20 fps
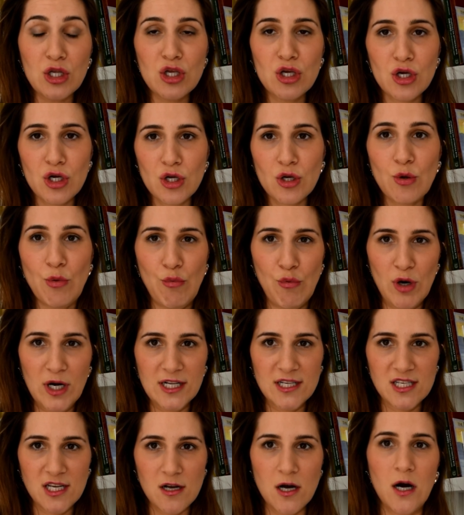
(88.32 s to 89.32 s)
good
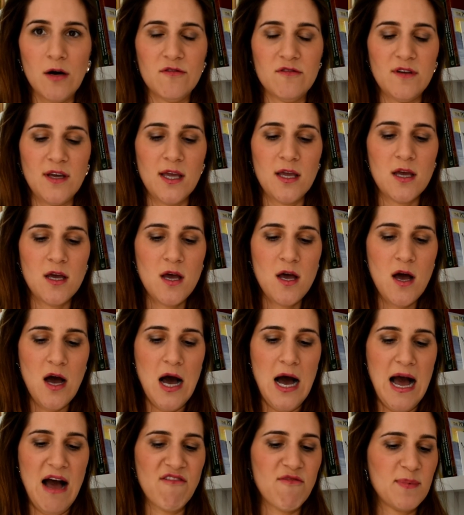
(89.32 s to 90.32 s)
quality coffee.
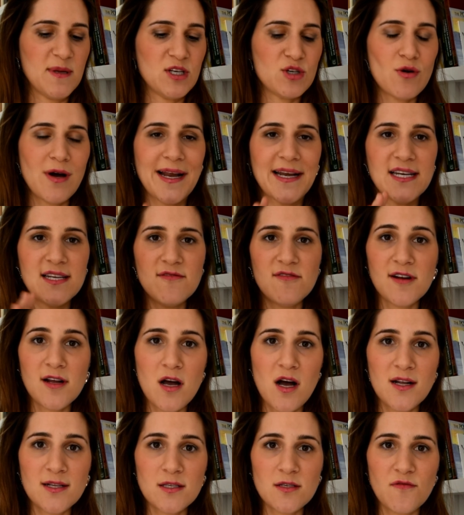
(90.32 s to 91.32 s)
I've been trying different
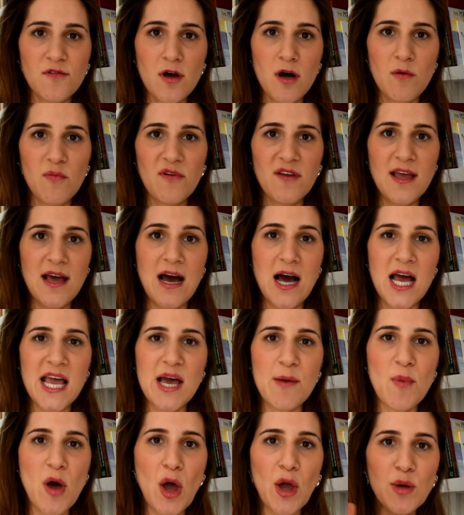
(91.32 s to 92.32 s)
kinds of coffee. I
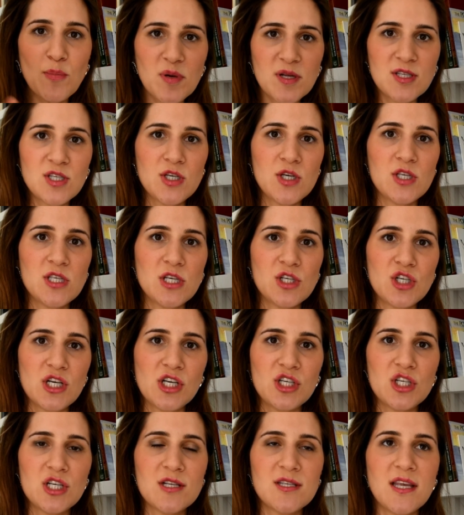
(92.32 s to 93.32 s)
am open to
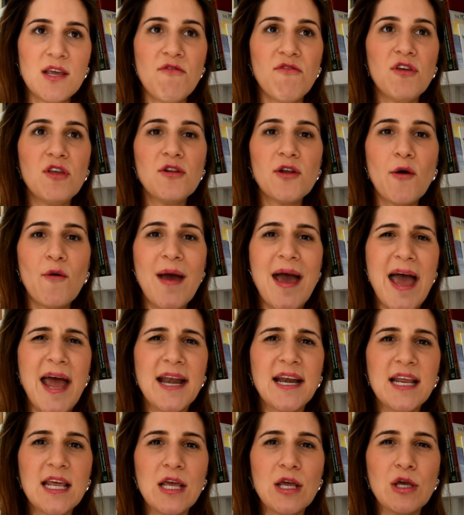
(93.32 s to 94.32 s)
suggestions. If you know
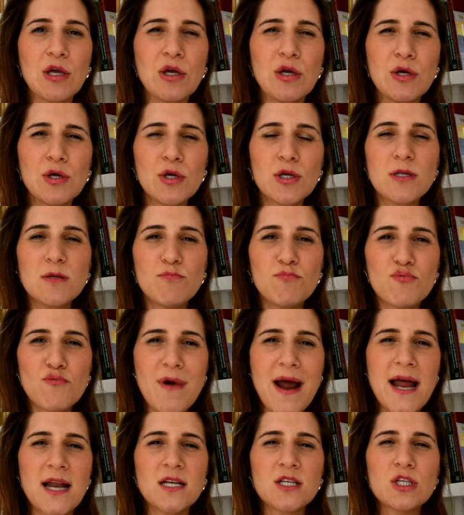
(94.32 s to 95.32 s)
any good
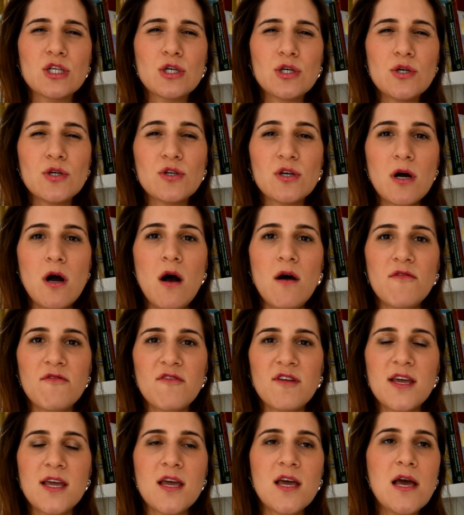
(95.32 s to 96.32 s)
brand, good
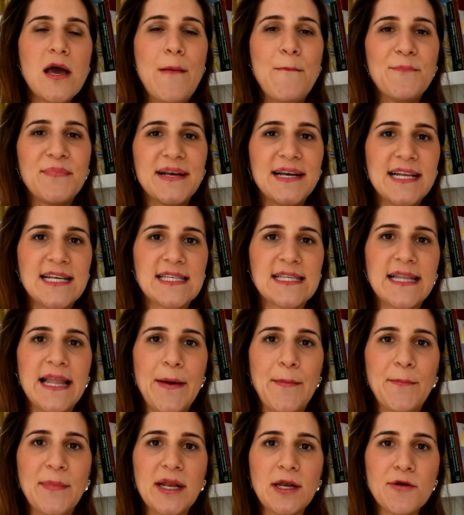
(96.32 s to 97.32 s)
coffee, please
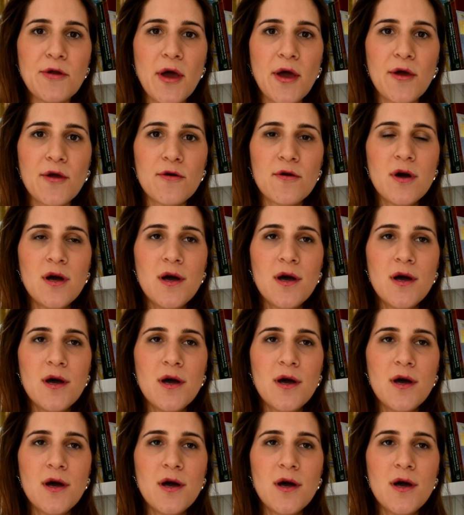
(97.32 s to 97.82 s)
let me know.